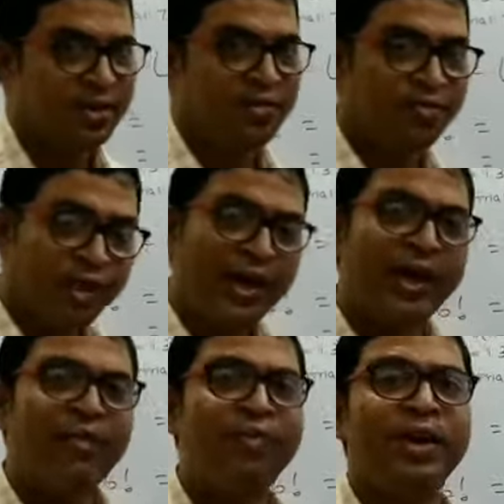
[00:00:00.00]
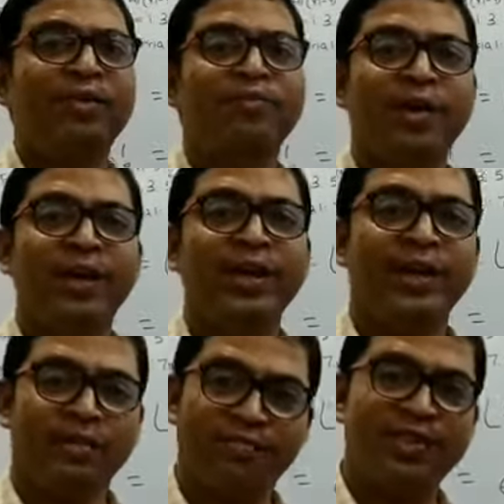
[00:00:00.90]
Where we are feeling
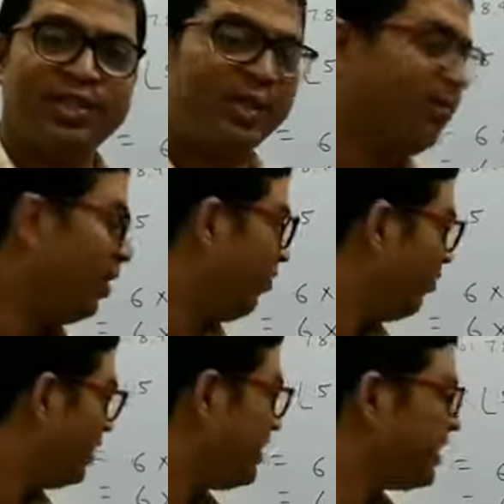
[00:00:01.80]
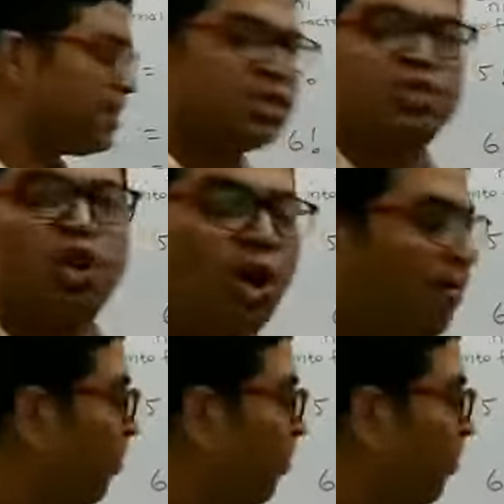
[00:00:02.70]
comfortable, we just stop.